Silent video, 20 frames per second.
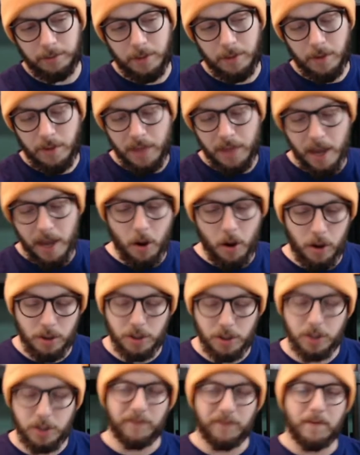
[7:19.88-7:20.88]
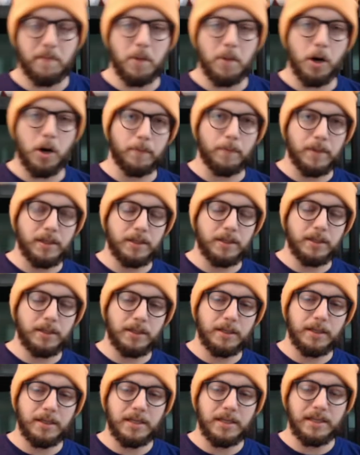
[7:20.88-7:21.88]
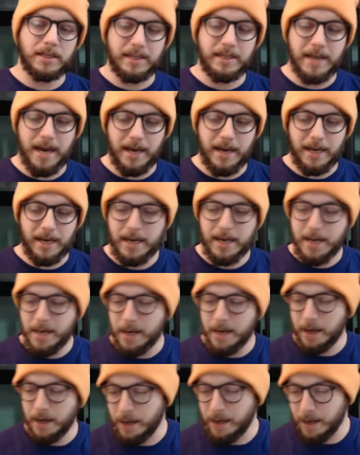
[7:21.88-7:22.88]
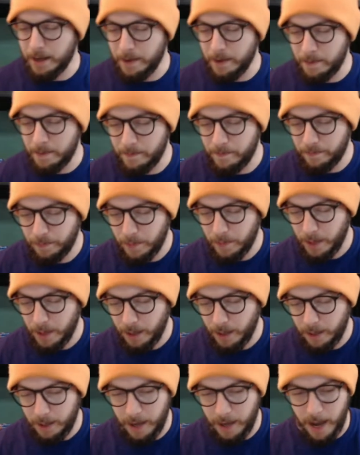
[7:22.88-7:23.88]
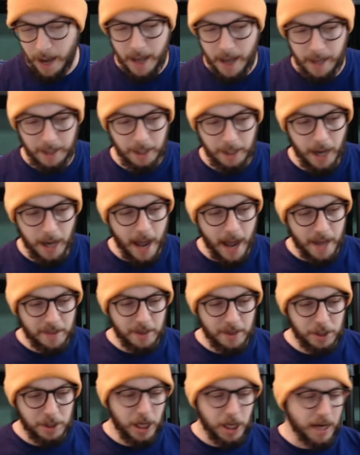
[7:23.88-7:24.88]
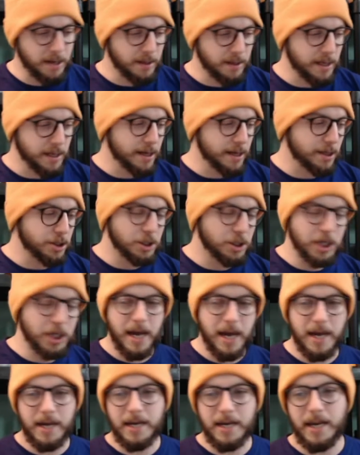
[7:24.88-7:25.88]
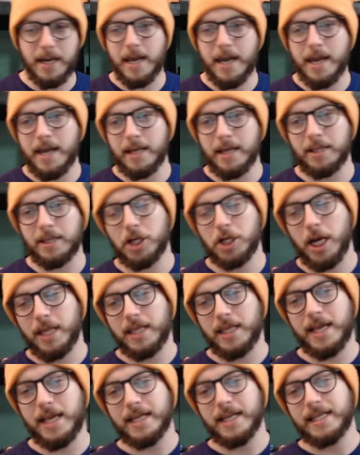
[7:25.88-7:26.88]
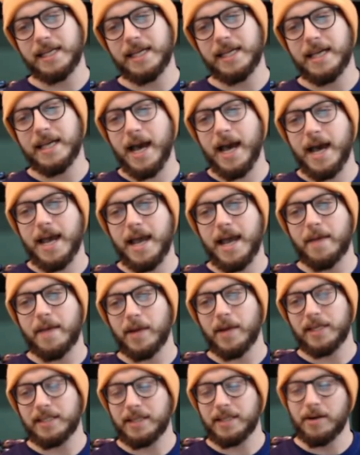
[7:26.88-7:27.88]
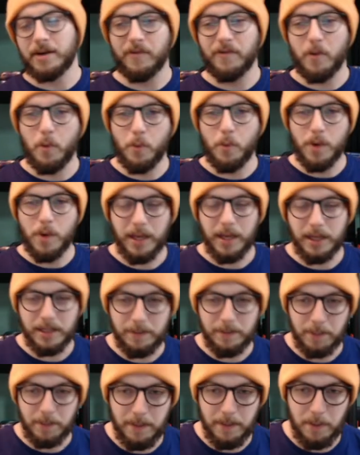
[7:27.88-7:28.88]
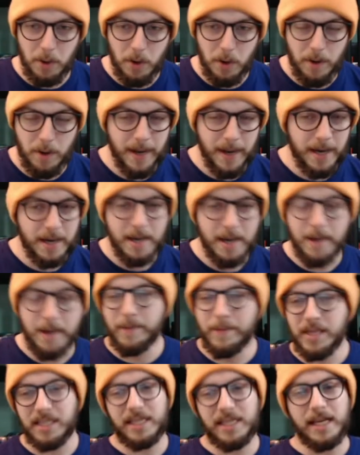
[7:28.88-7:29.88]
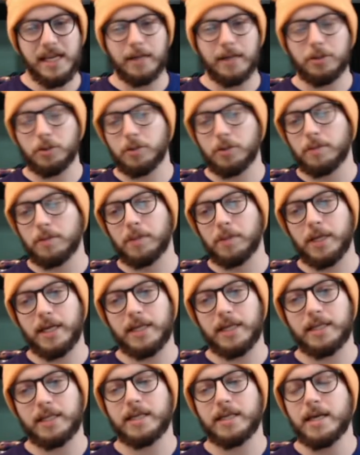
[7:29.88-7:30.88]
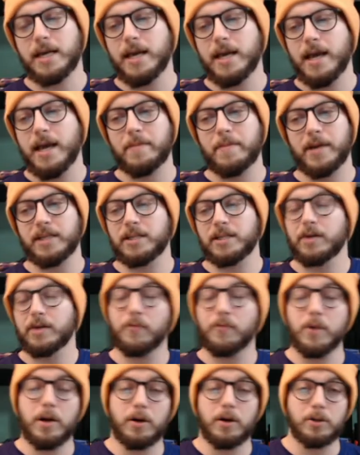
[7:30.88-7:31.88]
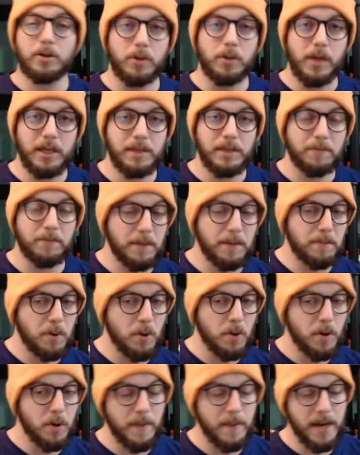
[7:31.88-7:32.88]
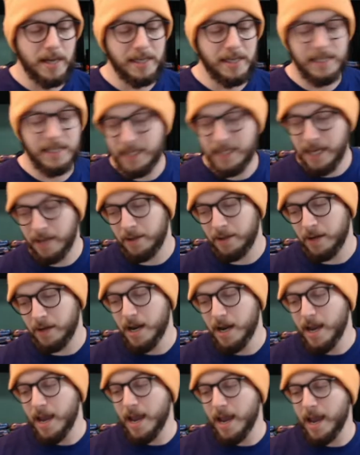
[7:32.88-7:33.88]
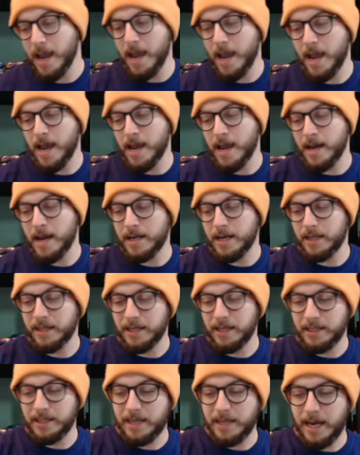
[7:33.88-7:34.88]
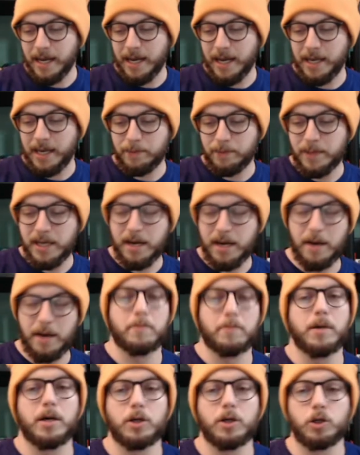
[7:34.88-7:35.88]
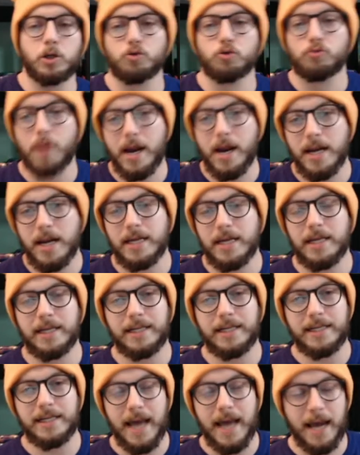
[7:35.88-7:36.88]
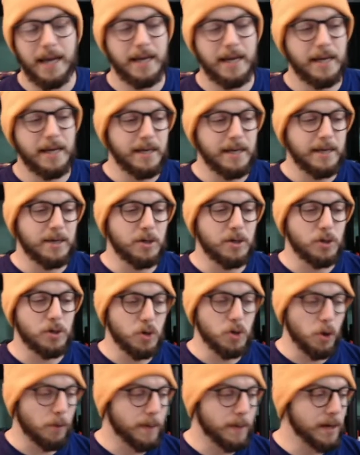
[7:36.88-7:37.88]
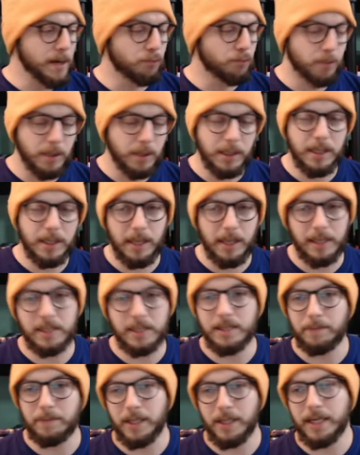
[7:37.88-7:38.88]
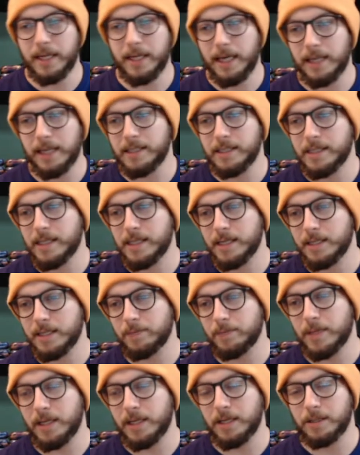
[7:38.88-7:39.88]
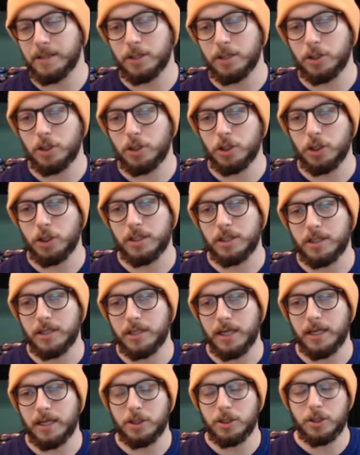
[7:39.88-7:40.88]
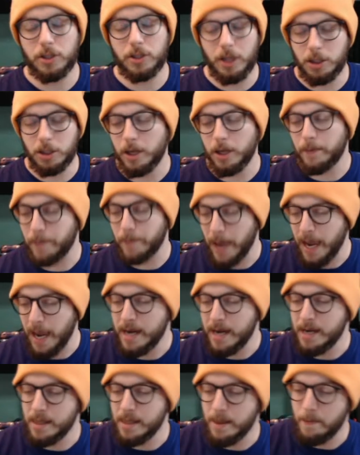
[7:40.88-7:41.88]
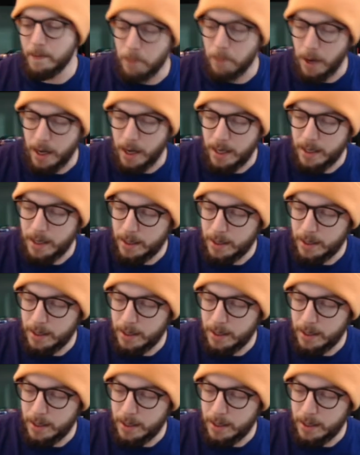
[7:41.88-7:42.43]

they all serve a purpose. This deck, on the channel here, John the IT guy, and myself, we like to play Pokemon. Misty Austin Blaze and myself, we also like to play Pokemon together, and this deck has become a dreaded deck. Nobody really likes to play against this because it's such a pain in the butt.